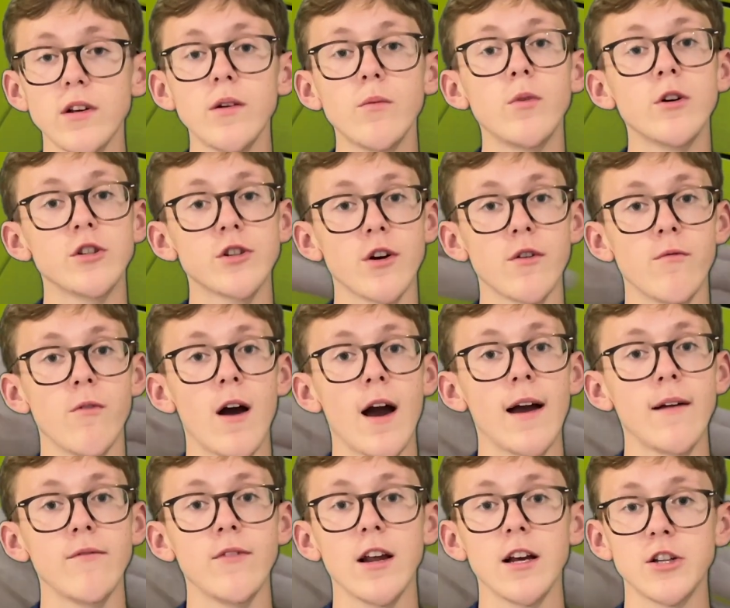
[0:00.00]
which arrived
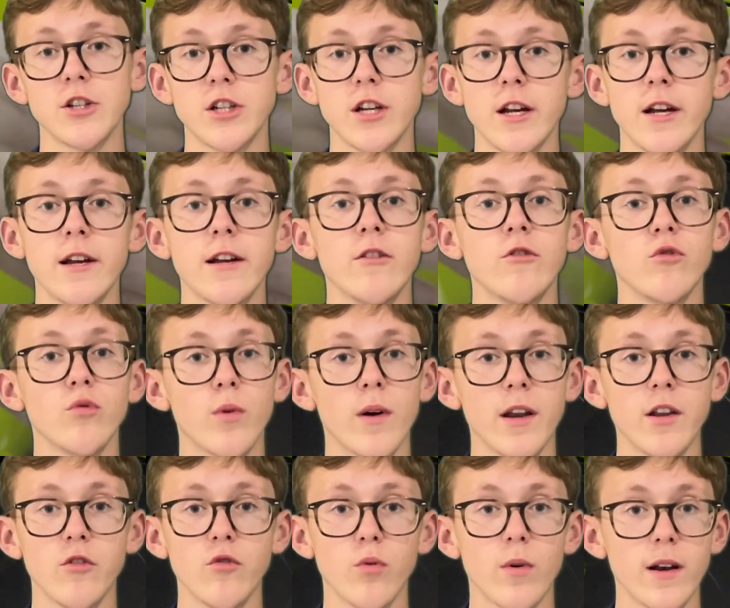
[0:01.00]
last year in
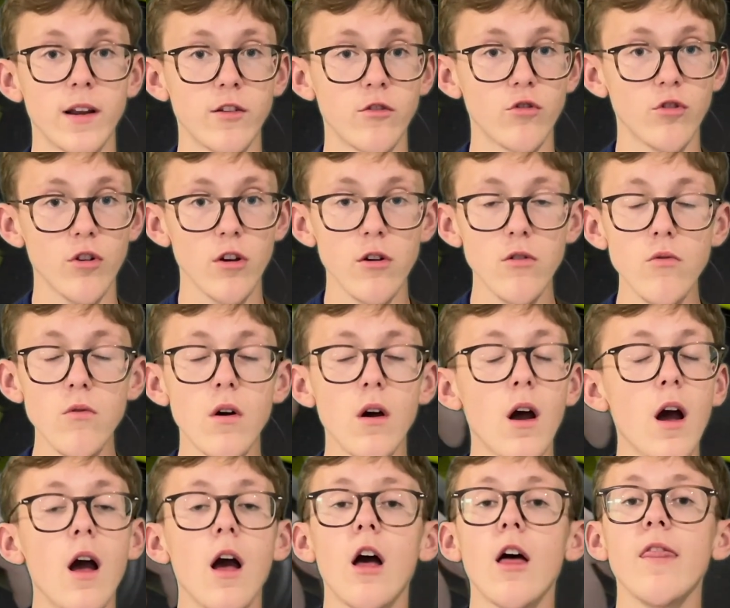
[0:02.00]
2022.
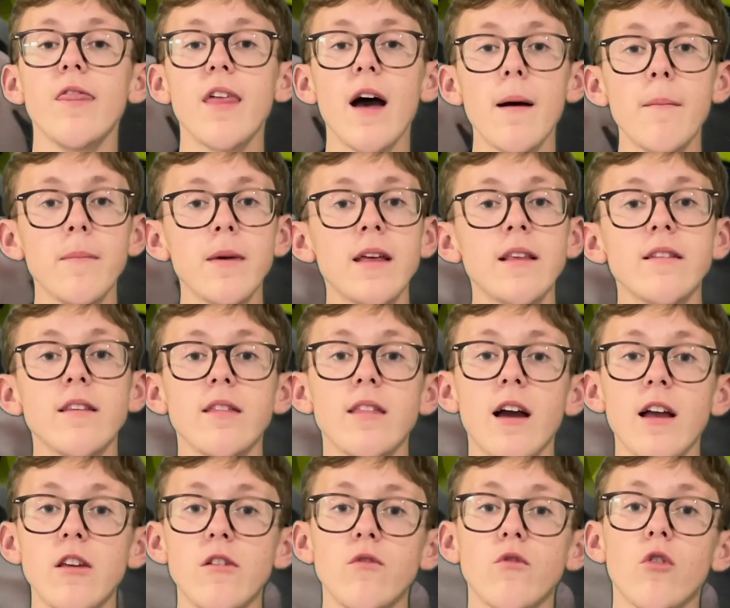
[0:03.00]
That means that
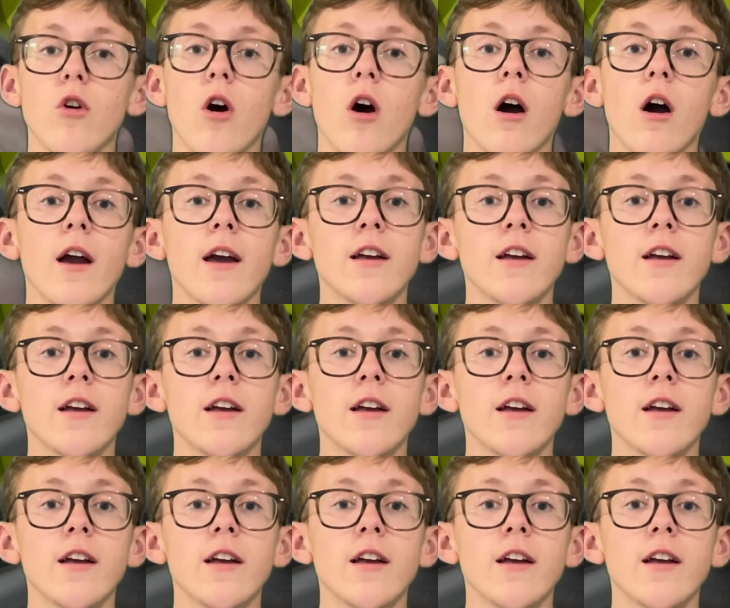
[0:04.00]
you've got a